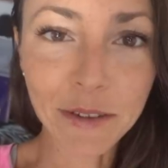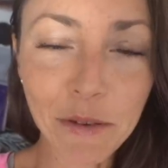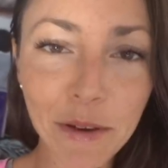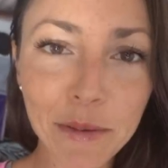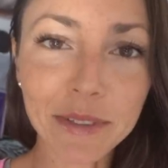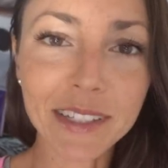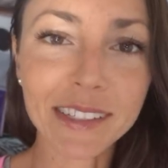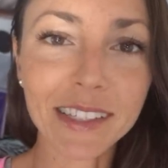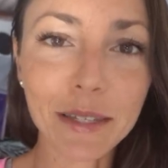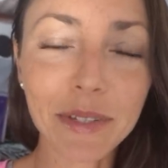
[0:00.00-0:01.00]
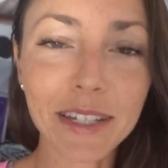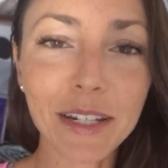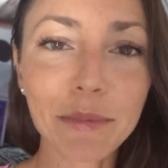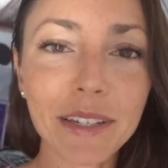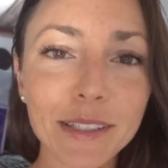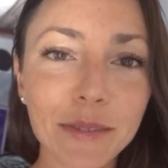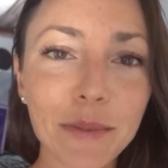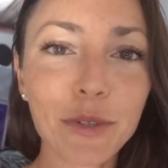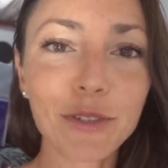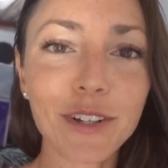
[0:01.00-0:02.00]
night we were able to sleep in here because we
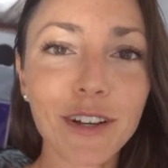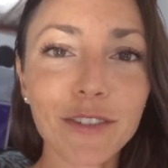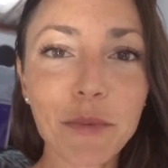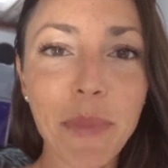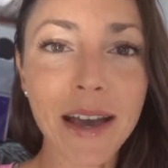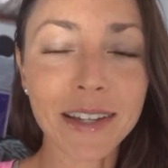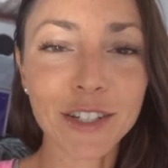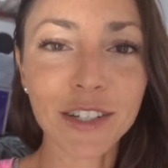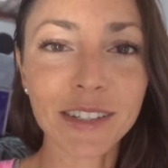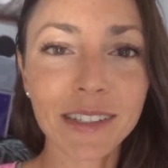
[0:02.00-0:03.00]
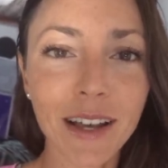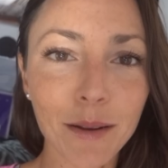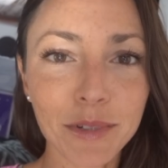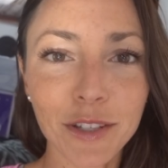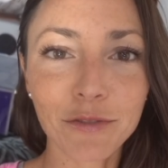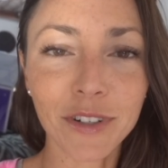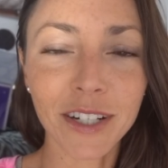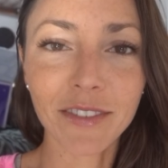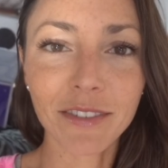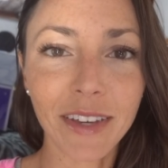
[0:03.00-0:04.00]
moved all of the packages up to the front
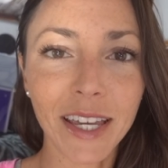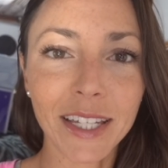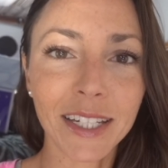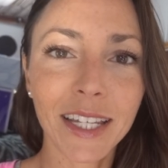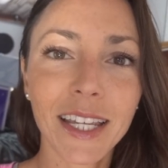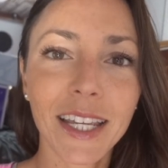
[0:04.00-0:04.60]
of the van,